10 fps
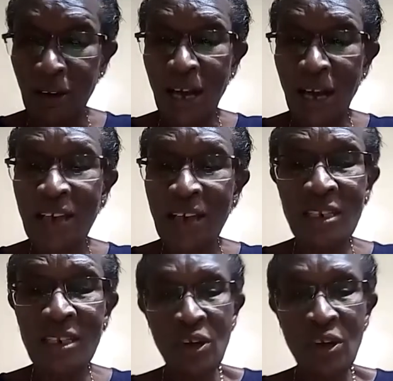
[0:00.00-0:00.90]
And
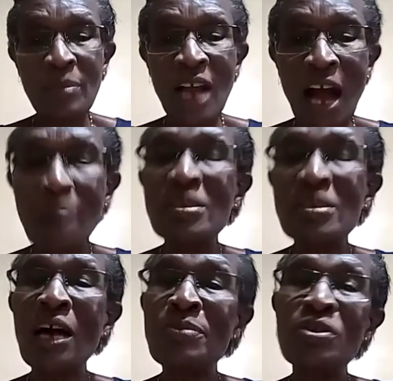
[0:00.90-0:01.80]
so it becomes
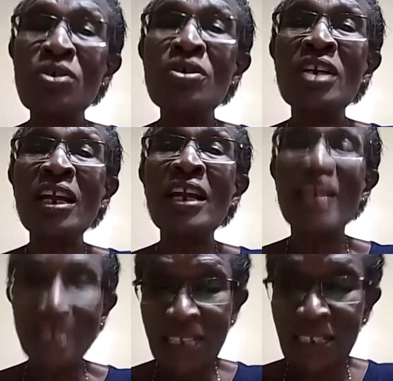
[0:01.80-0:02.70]
absolutely
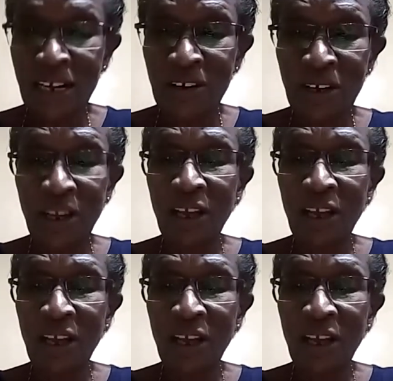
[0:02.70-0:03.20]
necessary